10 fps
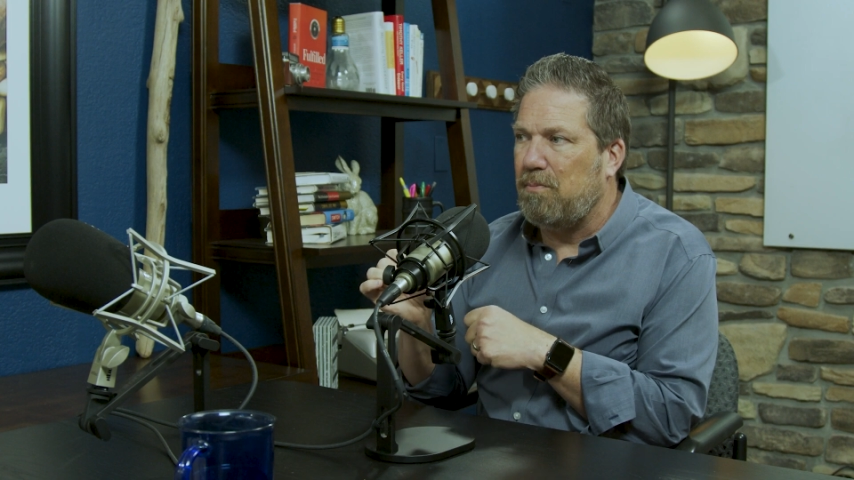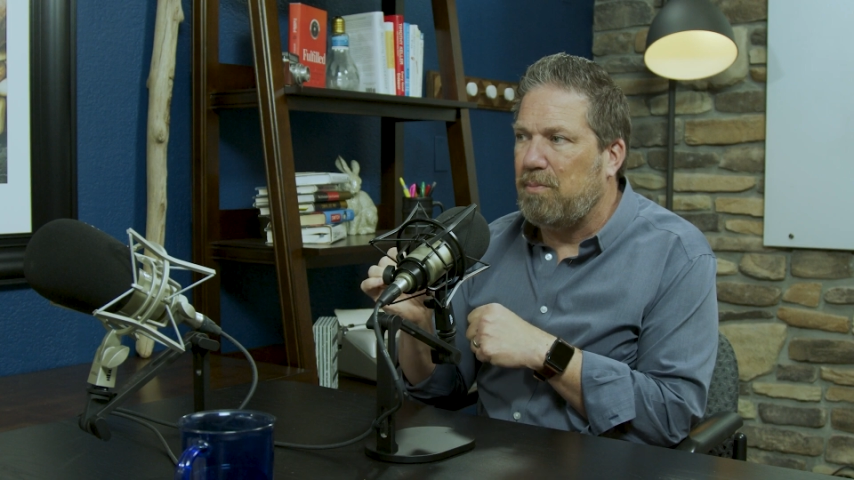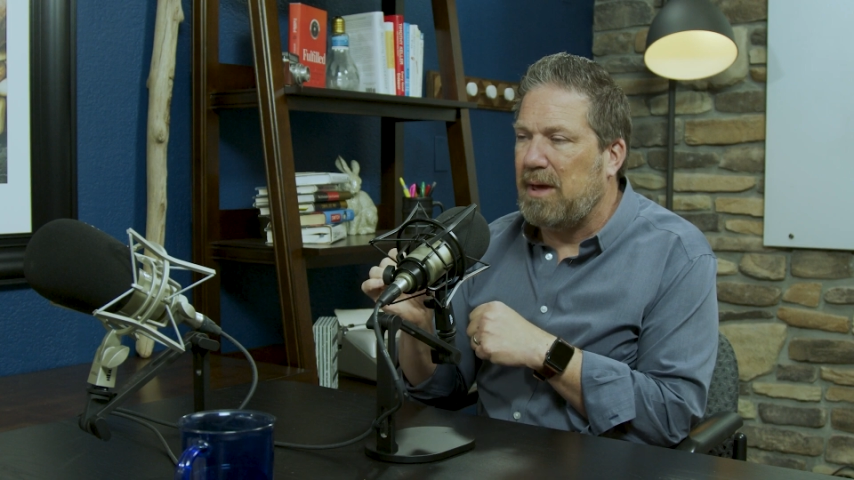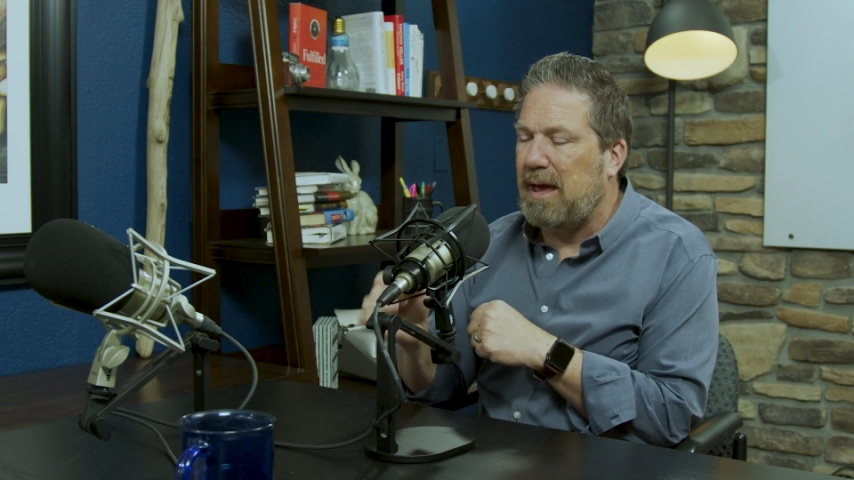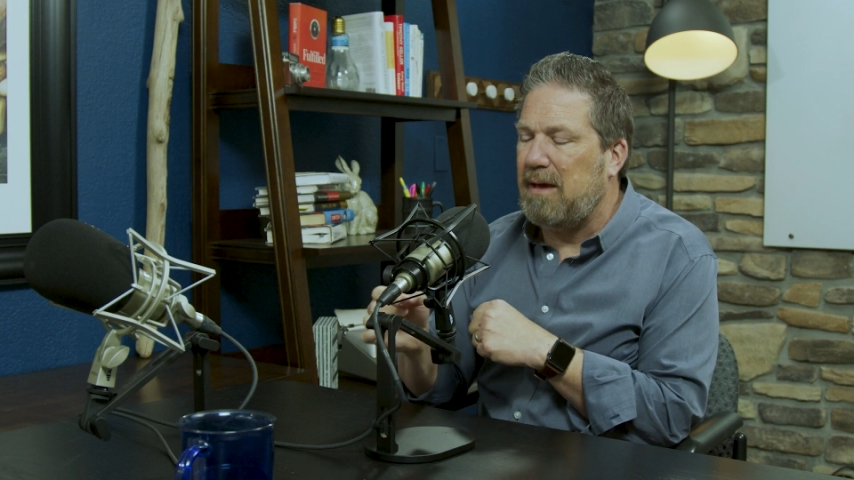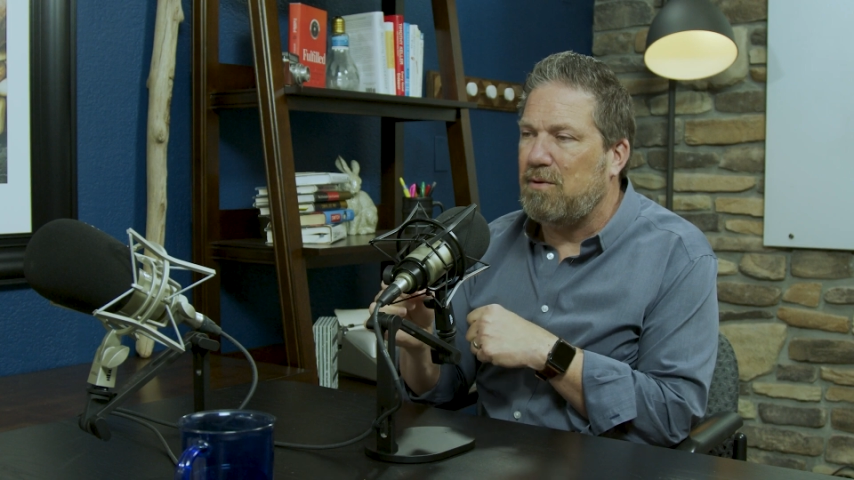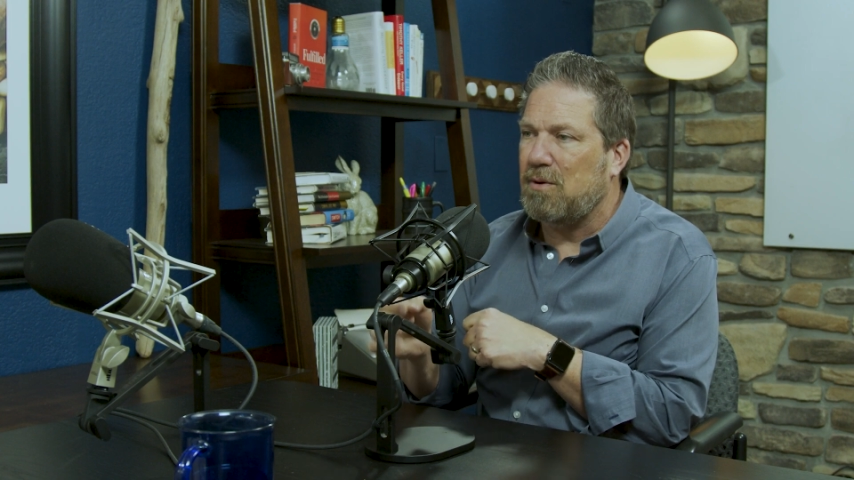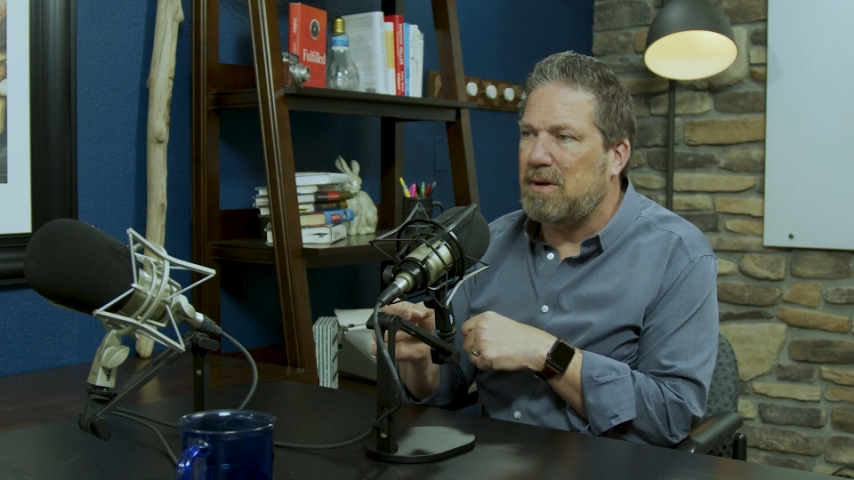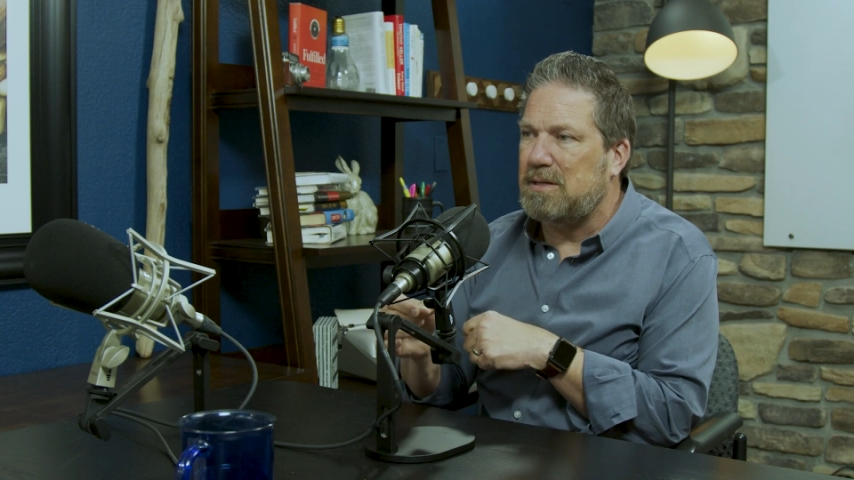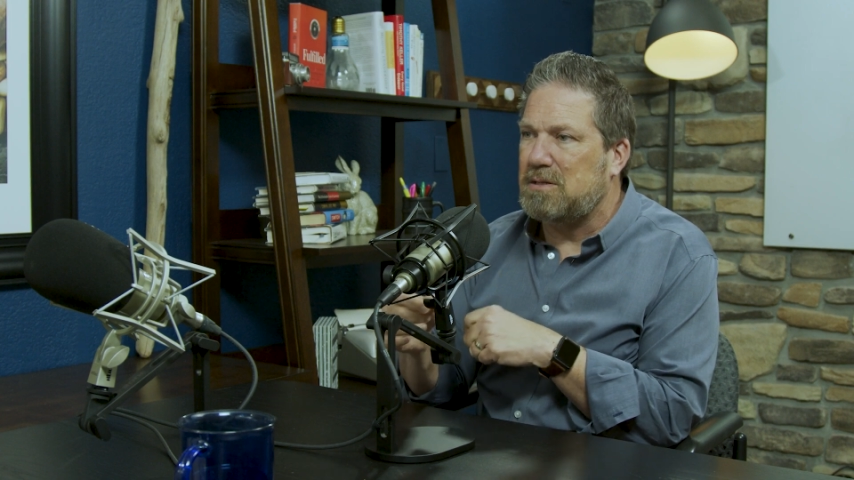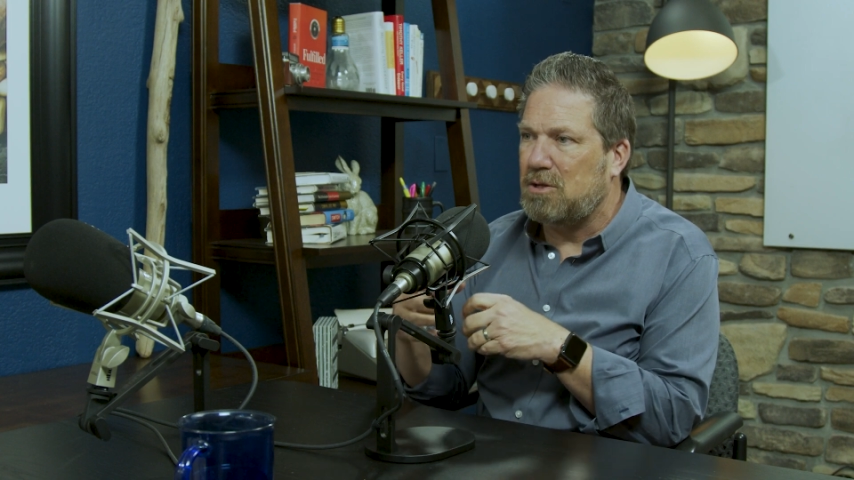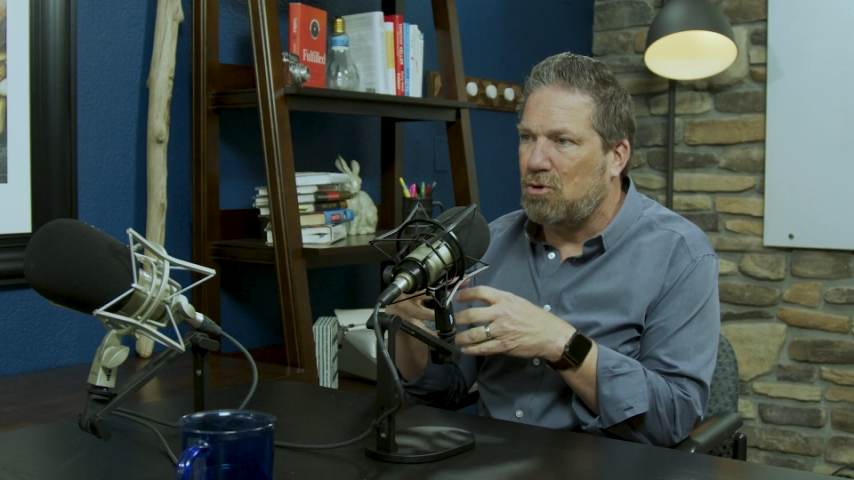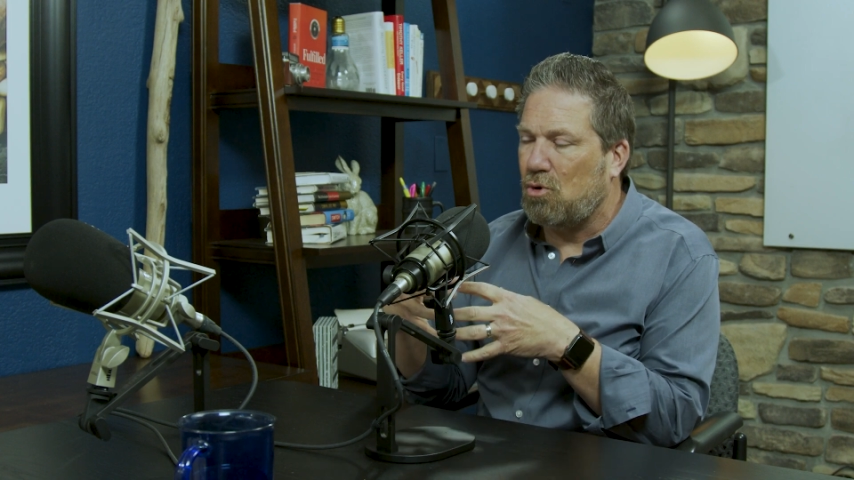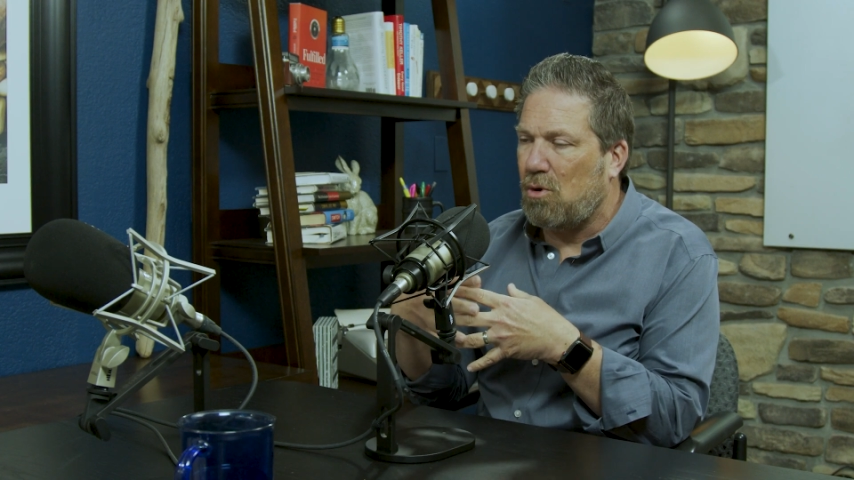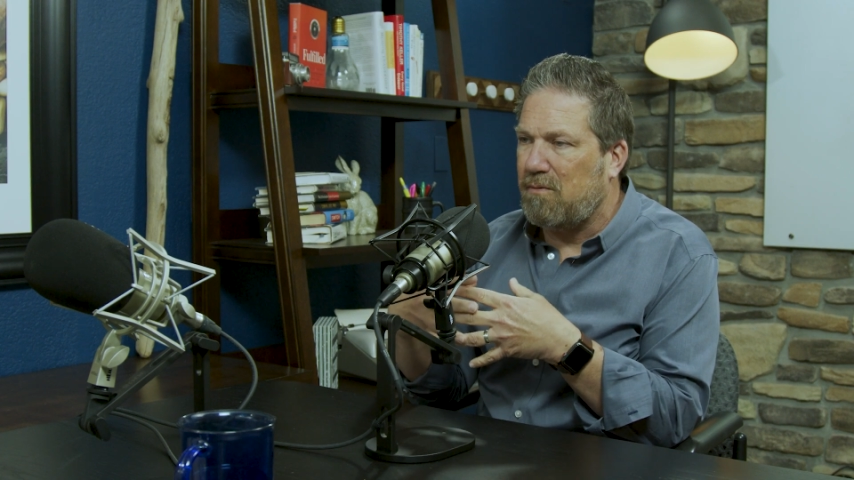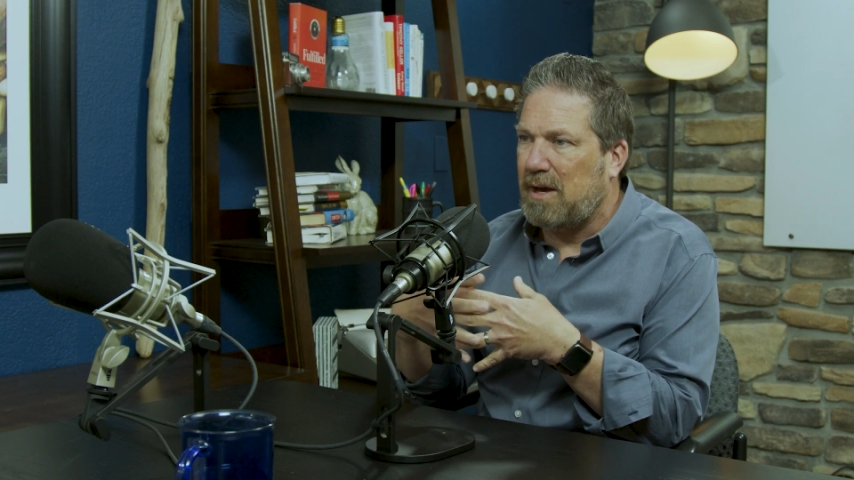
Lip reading: behavior is and your core